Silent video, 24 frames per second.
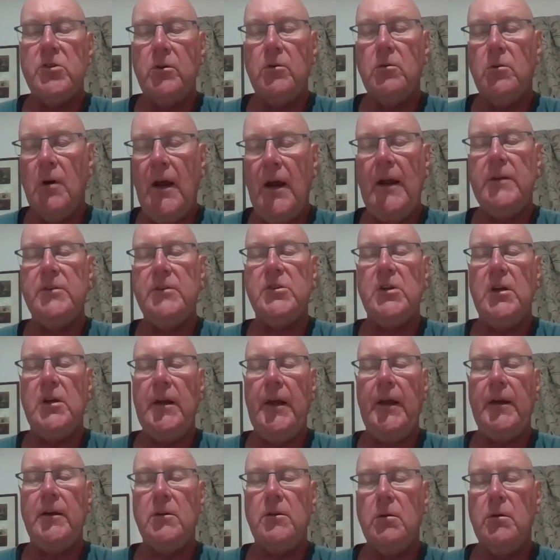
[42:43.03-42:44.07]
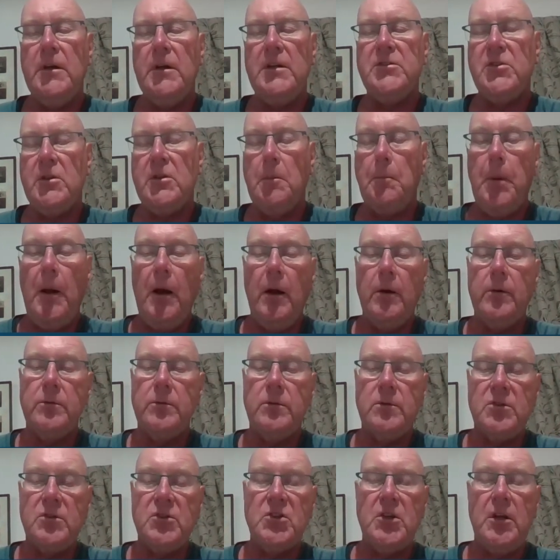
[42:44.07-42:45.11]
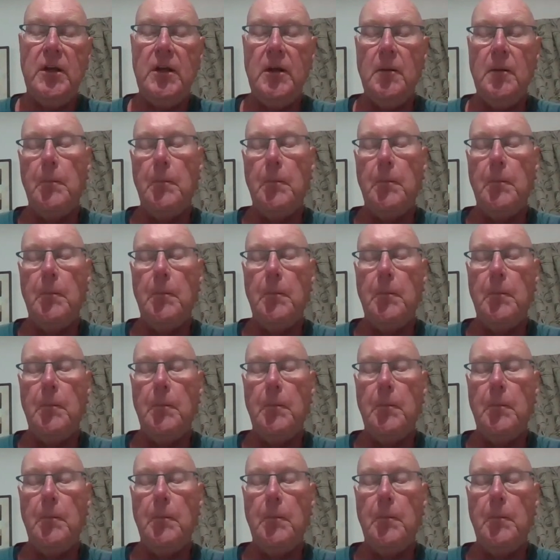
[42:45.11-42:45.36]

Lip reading: and gradually increased the potency,